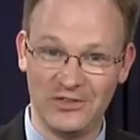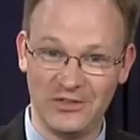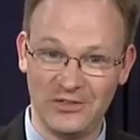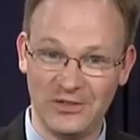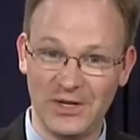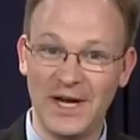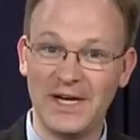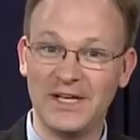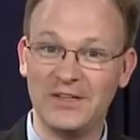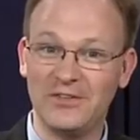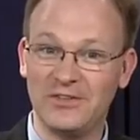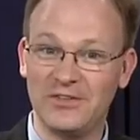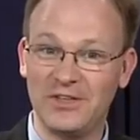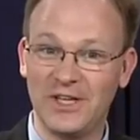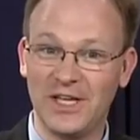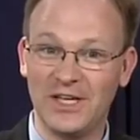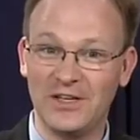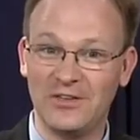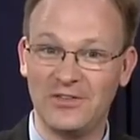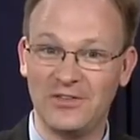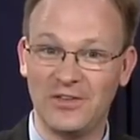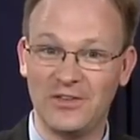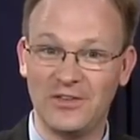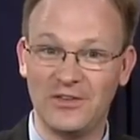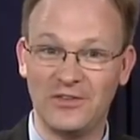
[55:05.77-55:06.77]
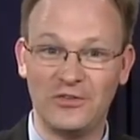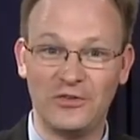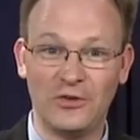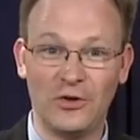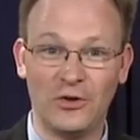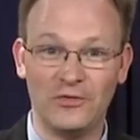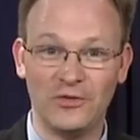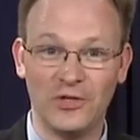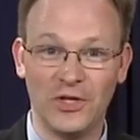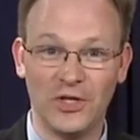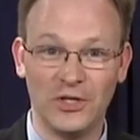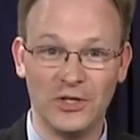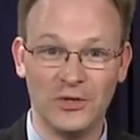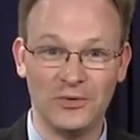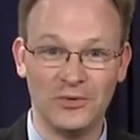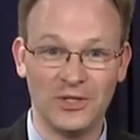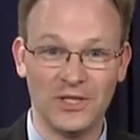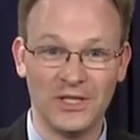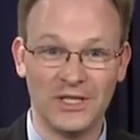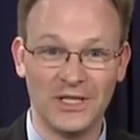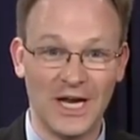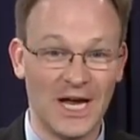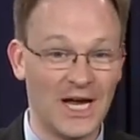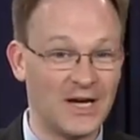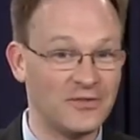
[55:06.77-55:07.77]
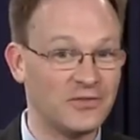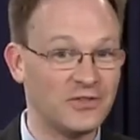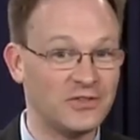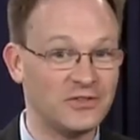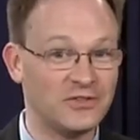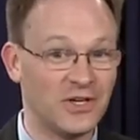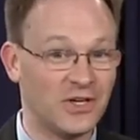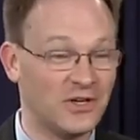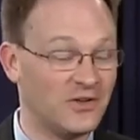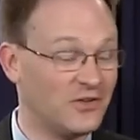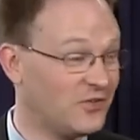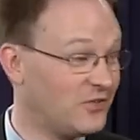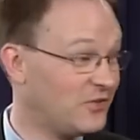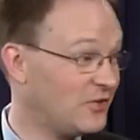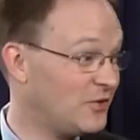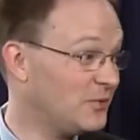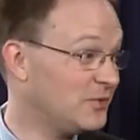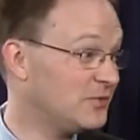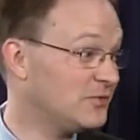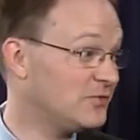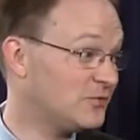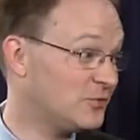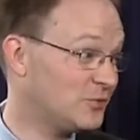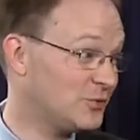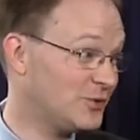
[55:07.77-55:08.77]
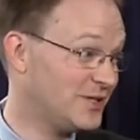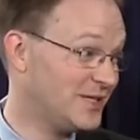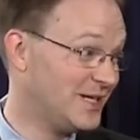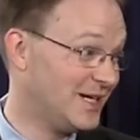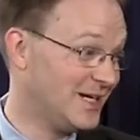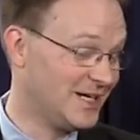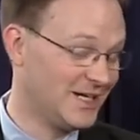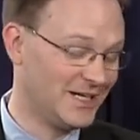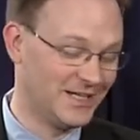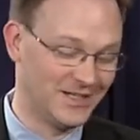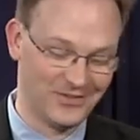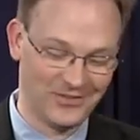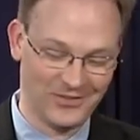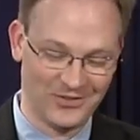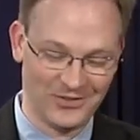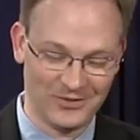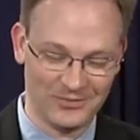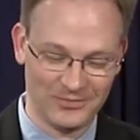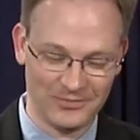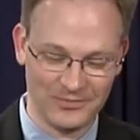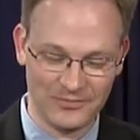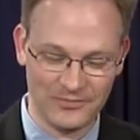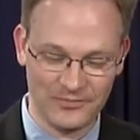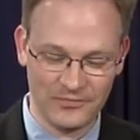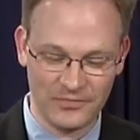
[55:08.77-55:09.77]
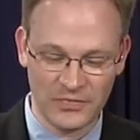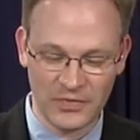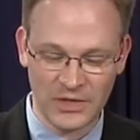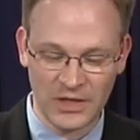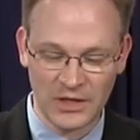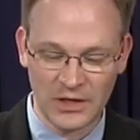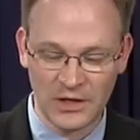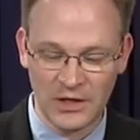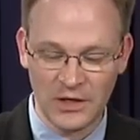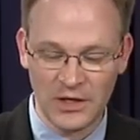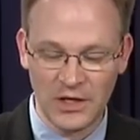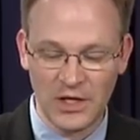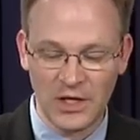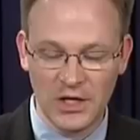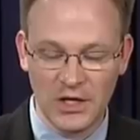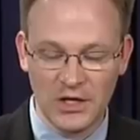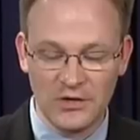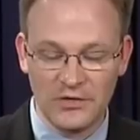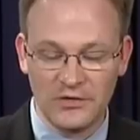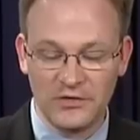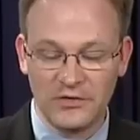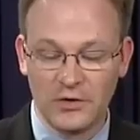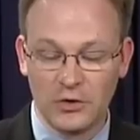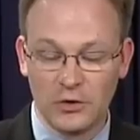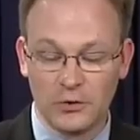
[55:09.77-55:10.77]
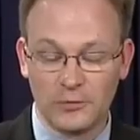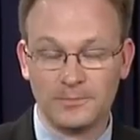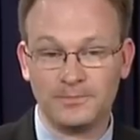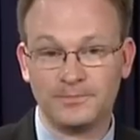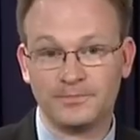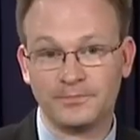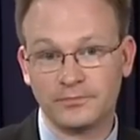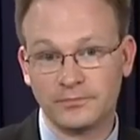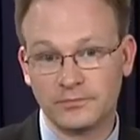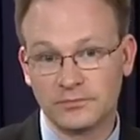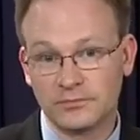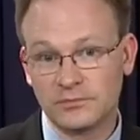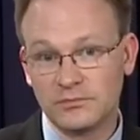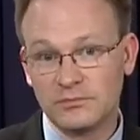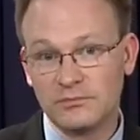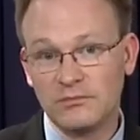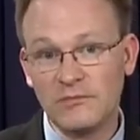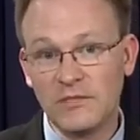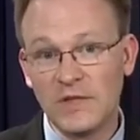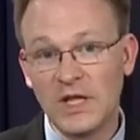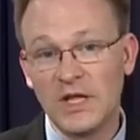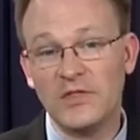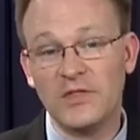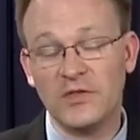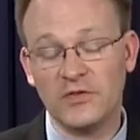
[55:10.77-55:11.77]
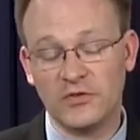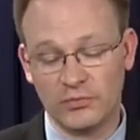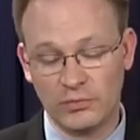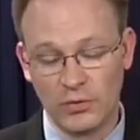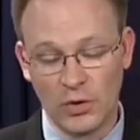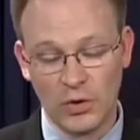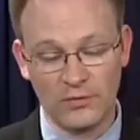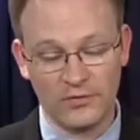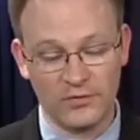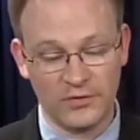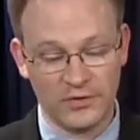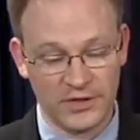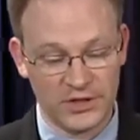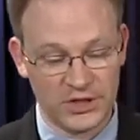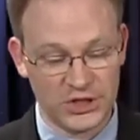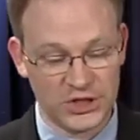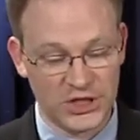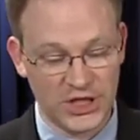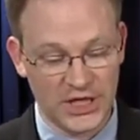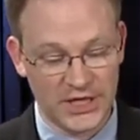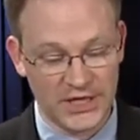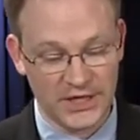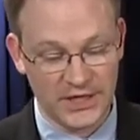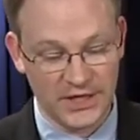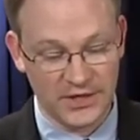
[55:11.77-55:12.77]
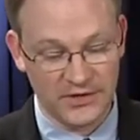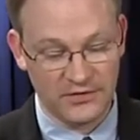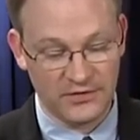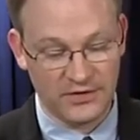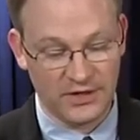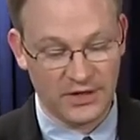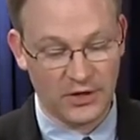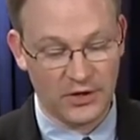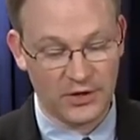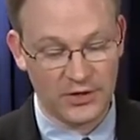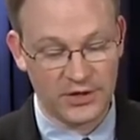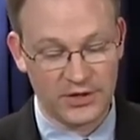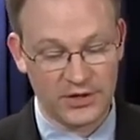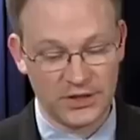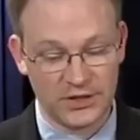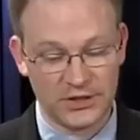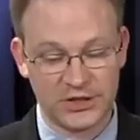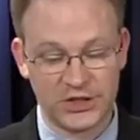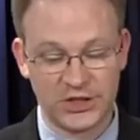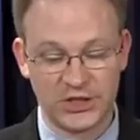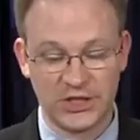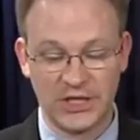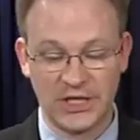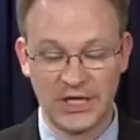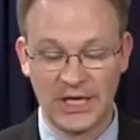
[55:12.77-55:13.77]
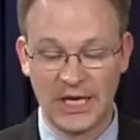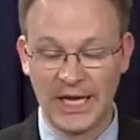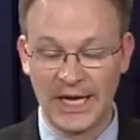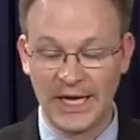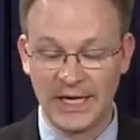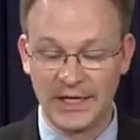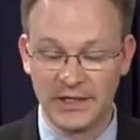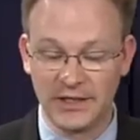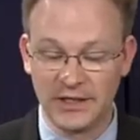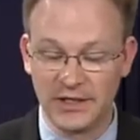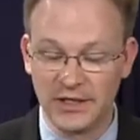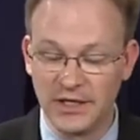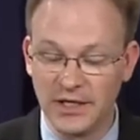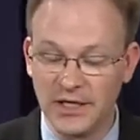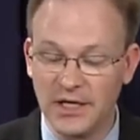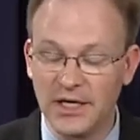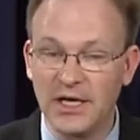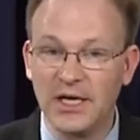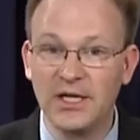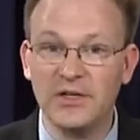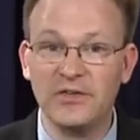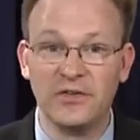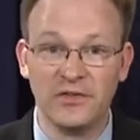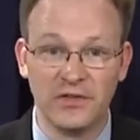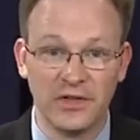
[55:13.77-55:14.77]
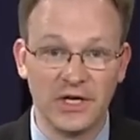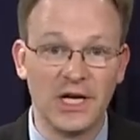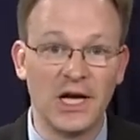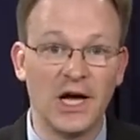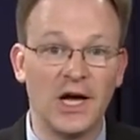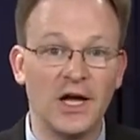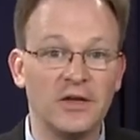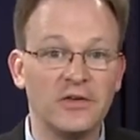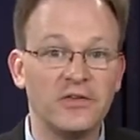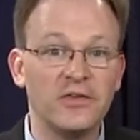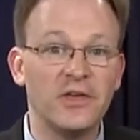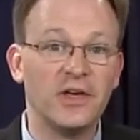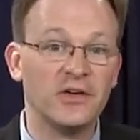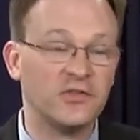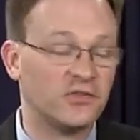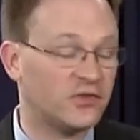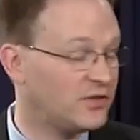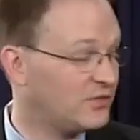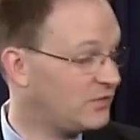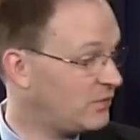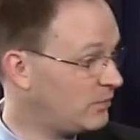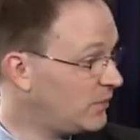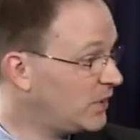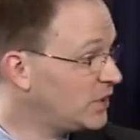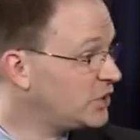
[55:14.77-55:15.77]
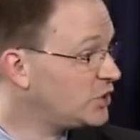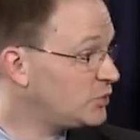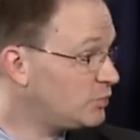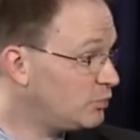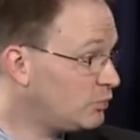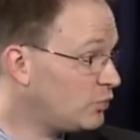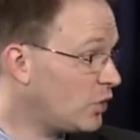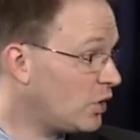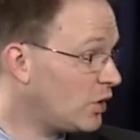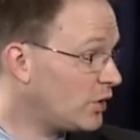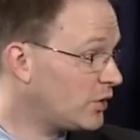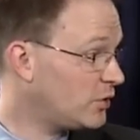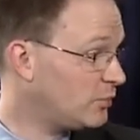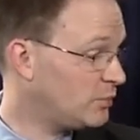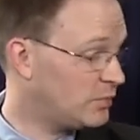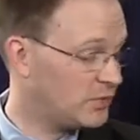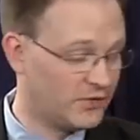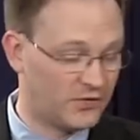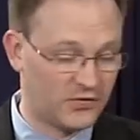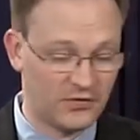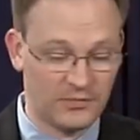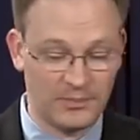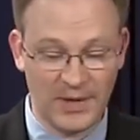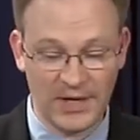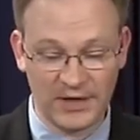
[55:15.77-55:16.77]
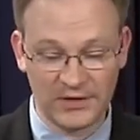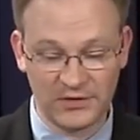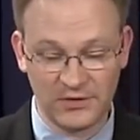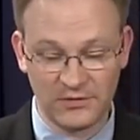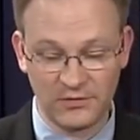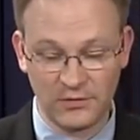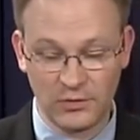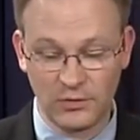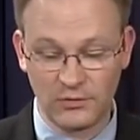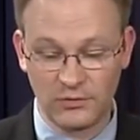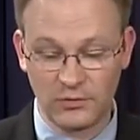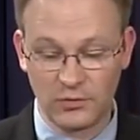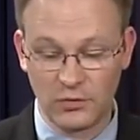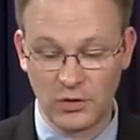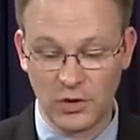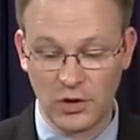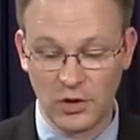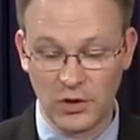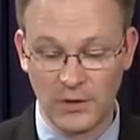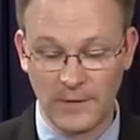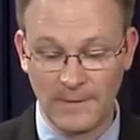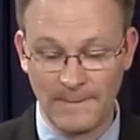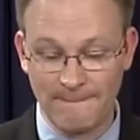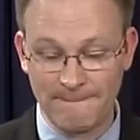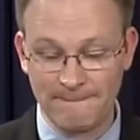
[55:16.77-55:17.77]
the United States and the Soviet Union, haven't done so in 4 decades. So this rover that China has launched and landed, it's in the context of a much broader perspective overall.